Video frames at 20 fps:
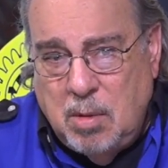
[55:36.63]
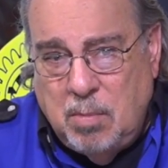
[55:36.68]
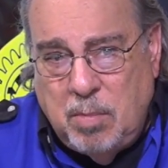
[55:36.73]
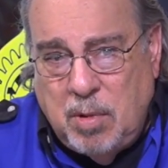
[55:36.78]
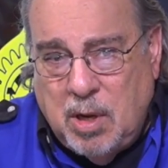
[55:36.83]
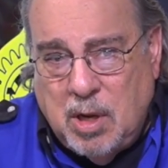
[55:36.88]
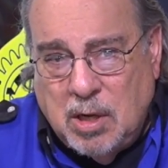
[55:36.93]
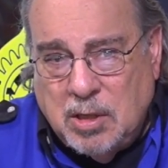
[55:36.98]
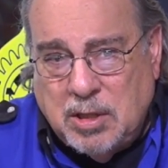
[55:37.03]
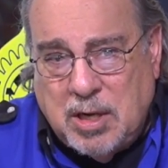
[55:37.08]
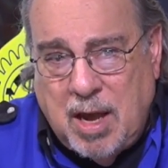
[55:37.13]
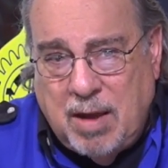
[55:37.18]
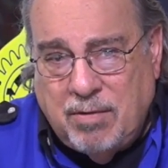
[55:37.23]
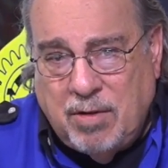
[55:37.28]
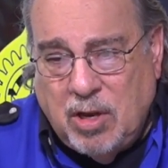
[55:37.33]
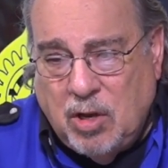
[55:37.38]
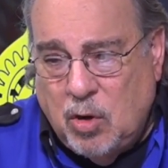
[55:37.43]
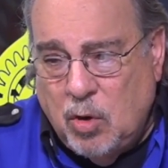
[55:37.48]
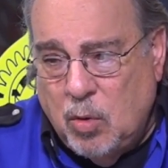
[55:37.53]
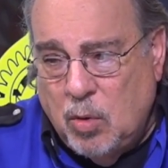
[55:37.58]
because heavy
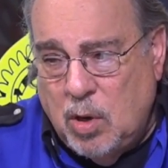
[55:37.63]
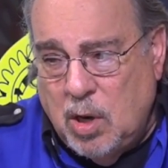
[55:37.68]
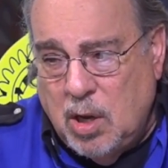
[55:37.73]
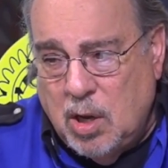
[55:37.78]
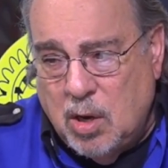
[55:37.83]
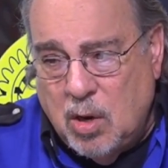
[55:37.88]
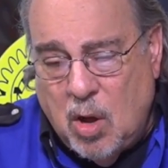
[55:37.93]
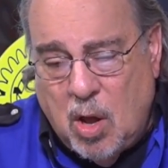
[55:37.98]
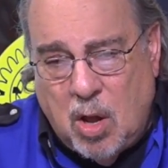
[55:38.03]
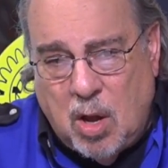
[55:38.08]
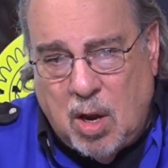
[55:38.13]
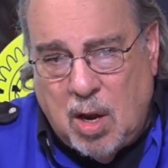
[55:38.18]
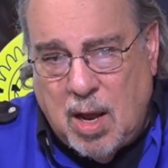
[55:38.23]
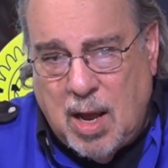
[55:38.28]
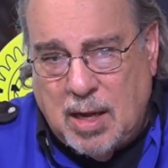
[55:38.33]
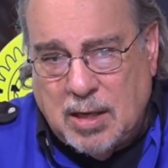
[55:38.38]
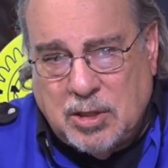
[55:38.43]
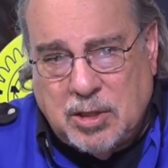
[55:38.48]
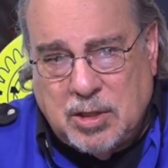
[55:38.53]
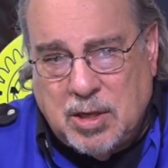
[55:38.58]
duty and all
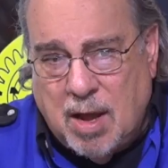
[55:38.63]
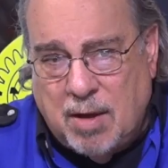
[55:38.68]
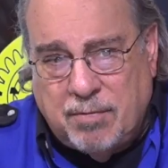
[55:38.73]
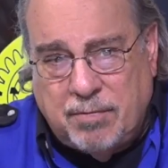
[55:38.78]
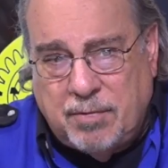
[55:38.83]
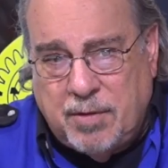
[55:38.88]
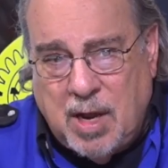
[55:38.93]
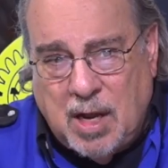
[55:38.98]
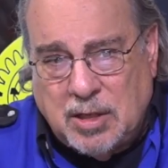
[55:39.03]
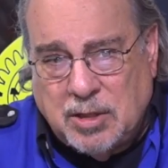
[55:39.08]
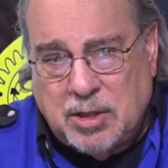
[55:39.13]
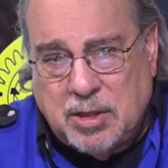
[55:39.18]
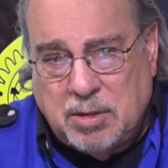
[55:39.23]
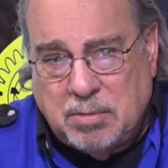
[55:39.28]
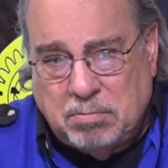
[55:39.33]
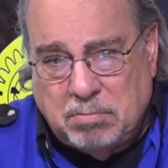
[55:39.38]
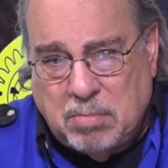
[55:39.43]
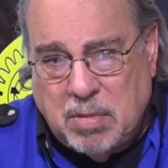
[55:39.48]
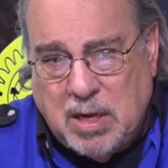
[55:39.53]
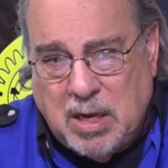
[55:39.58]
that stuff
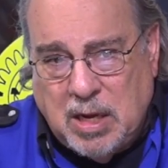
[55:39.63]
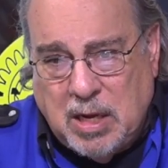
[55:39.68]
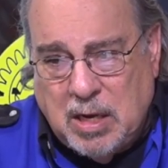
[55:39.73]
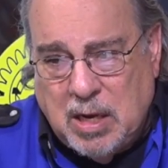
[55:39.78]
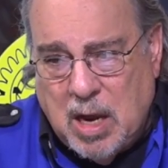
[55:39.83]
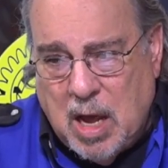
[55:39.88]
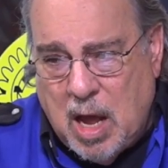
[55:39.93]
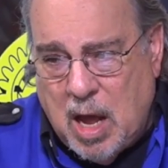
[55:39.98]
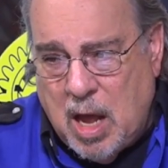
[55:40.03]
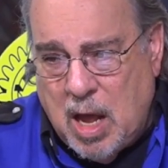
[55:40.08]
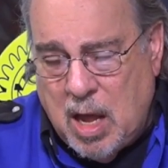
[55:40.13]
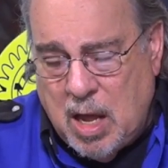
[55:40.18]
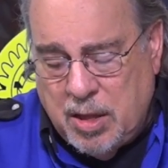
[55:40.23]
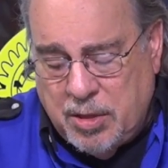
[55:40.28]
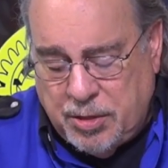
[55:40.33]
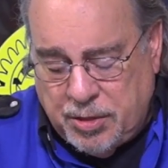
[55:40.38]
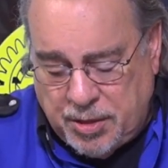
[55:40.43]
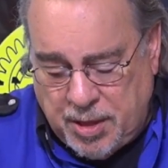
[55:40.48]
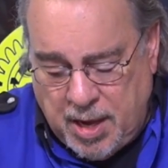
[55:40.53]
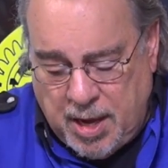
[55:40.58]
doesn't mean a
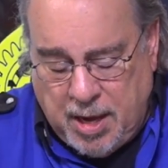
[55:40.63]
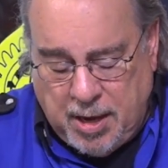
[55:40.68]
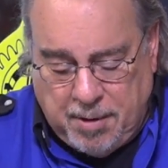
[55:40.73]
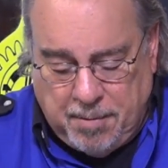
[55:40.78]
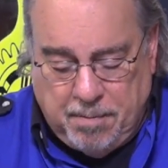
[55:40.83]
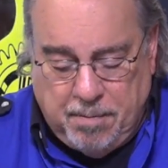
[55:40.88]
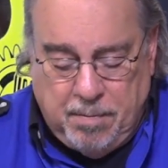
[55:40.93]
thing.